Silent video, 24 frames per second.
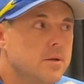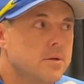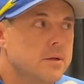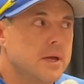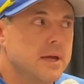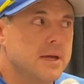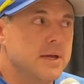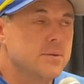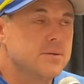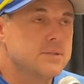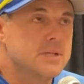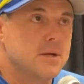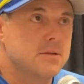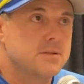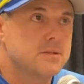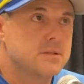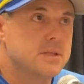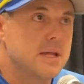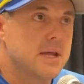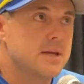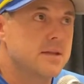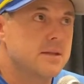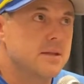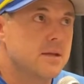Yeah, he was
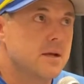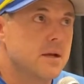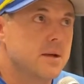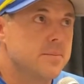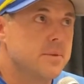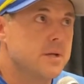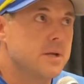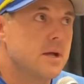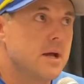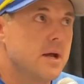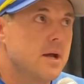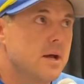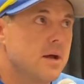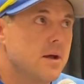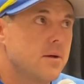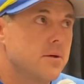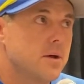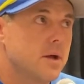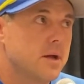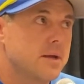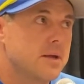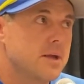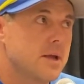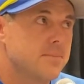outstanding. I mean,
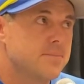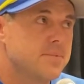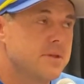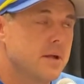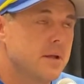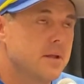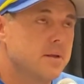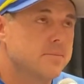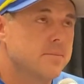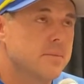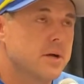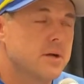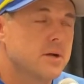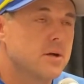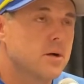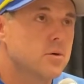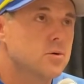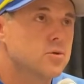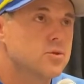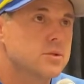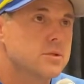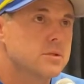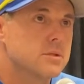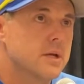I kept telling my
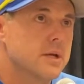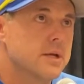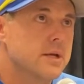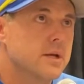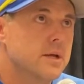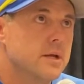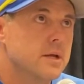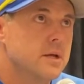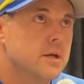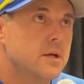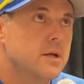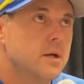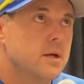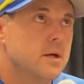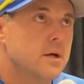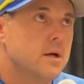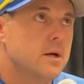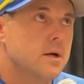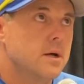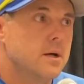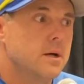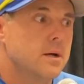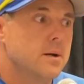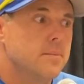coaches, like,
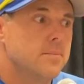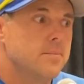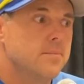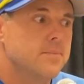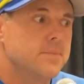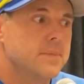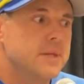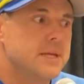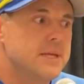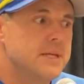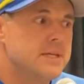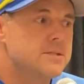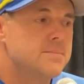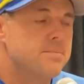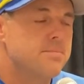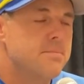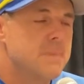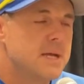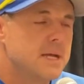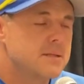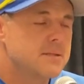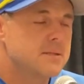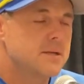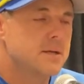he's
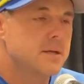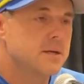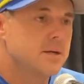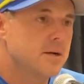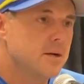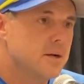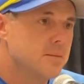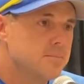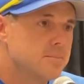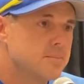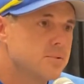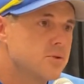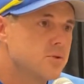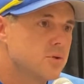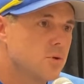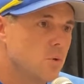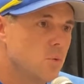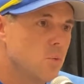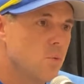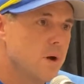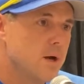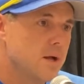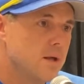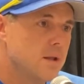mixing it up so
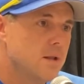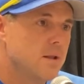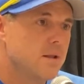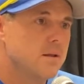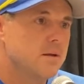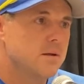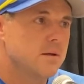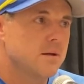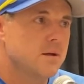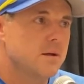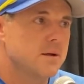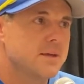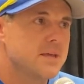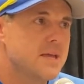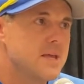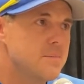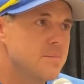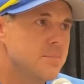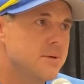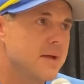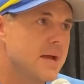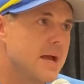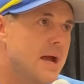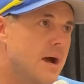well,
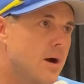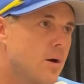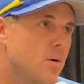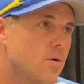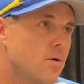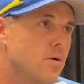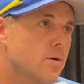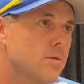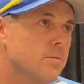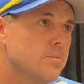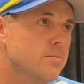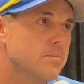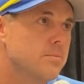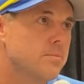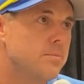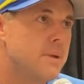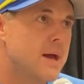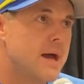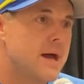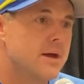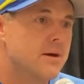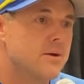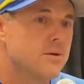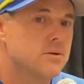keeping our
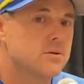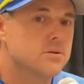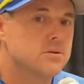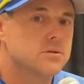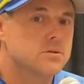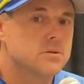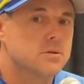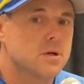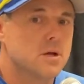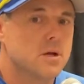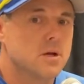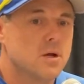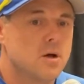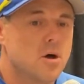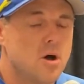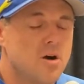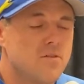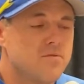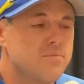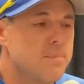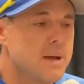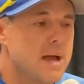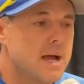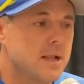batters
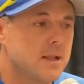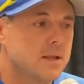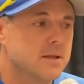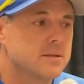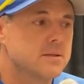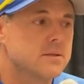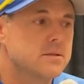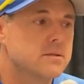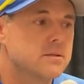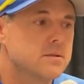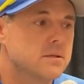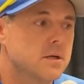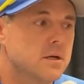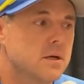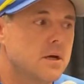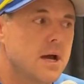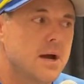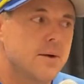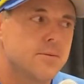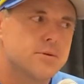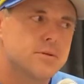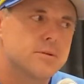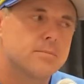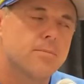off balance.
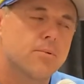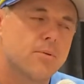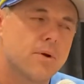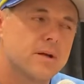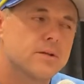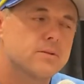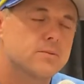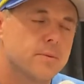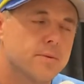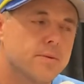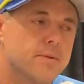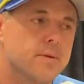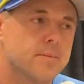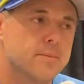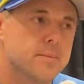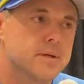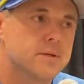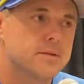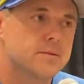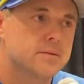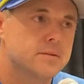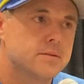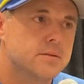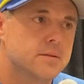I was impressed with him.
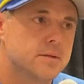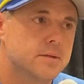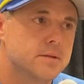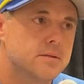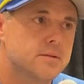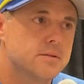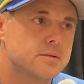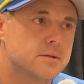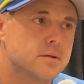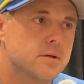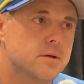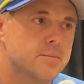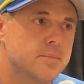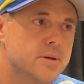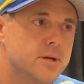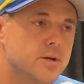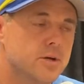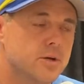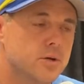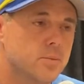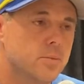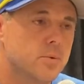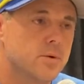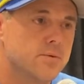He's going to be a
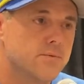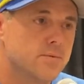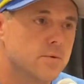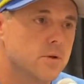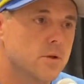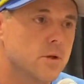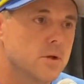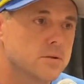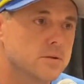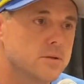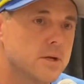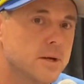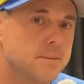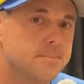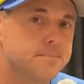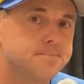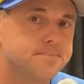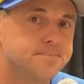good one for a long time.